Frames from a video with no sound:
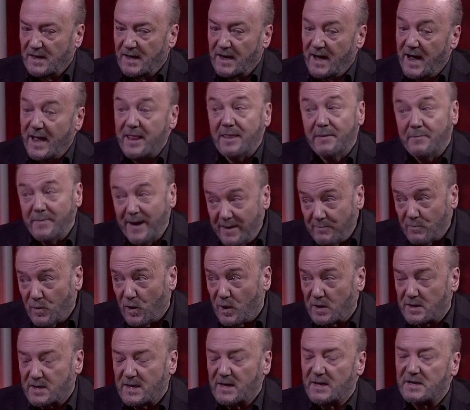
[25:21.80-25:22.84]
And the main
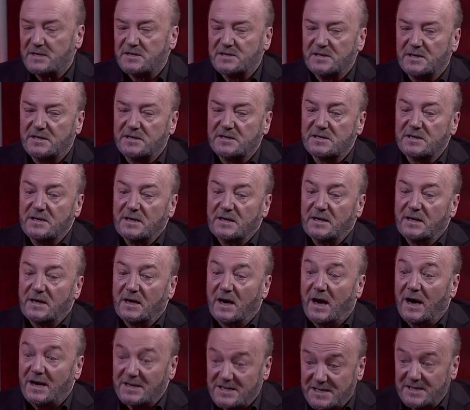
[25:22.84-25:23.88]
broadcasters
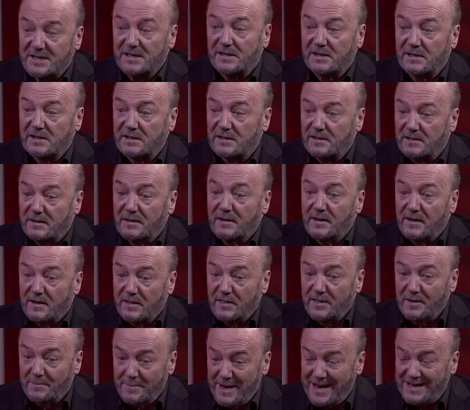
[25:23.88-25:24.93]
are still
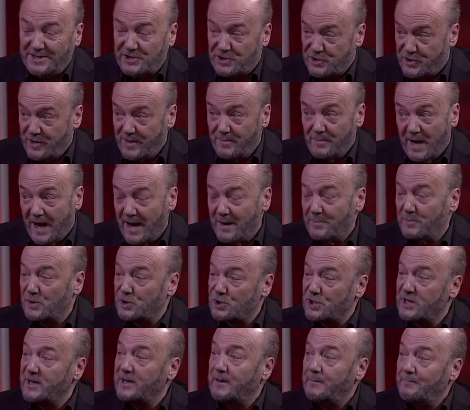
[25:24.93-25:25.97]
the mainstream lie
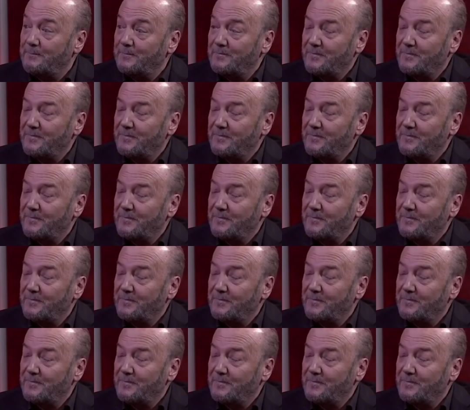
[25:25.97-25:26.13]
machine.